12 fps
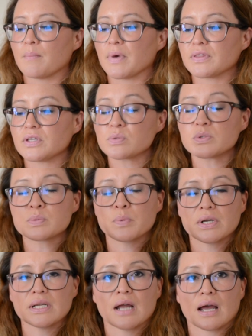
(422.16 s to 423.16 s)
but this one's
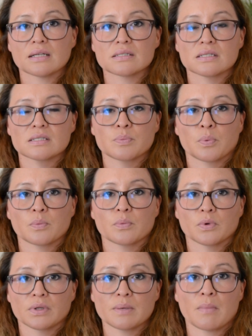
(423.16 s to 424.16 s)
pretty nice. It's
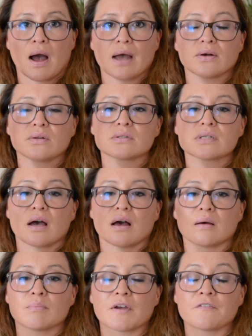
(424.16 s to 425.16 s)
really mild.
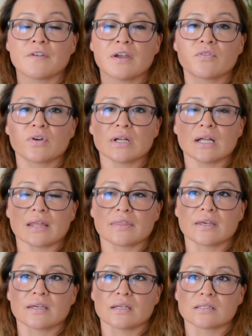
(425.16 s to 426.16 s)
Um, my favorite, I
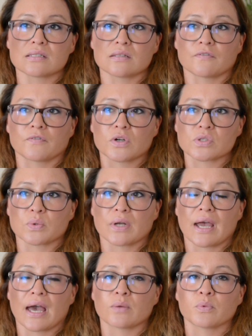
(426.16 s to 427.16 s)
think, is the first one
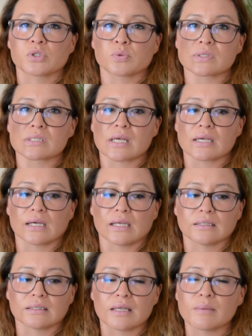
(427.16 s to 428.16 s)
I had, which was like a
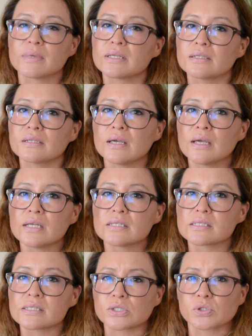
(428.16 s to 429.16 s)
lemon
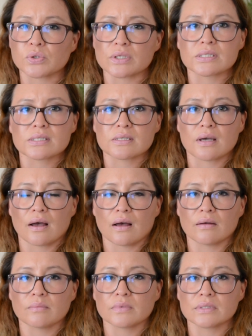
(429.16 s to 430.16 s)
citrus
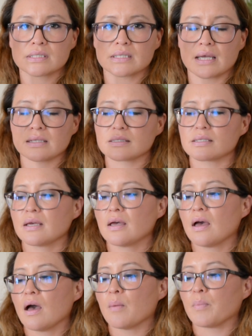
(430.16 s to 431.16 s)
um, scent.
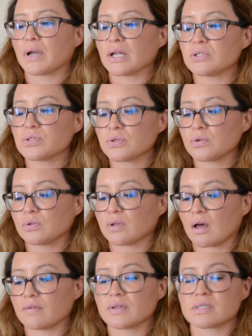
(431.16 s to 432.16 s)
But I do
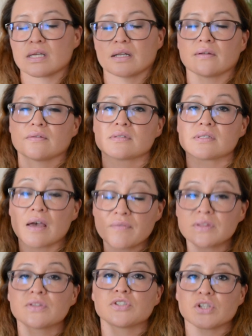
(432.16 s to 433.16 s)
love the
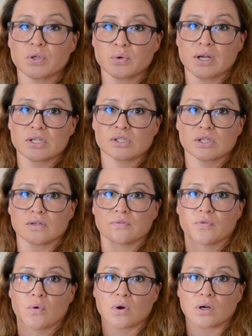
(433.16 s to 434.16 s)
seventh Generation
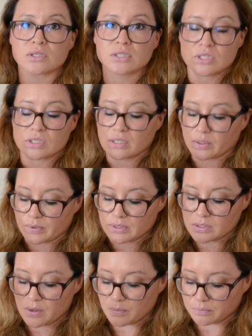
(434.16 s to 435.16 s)
for dish liquid
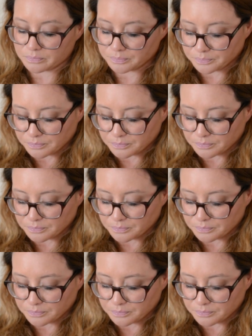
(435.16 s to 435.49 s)
soap.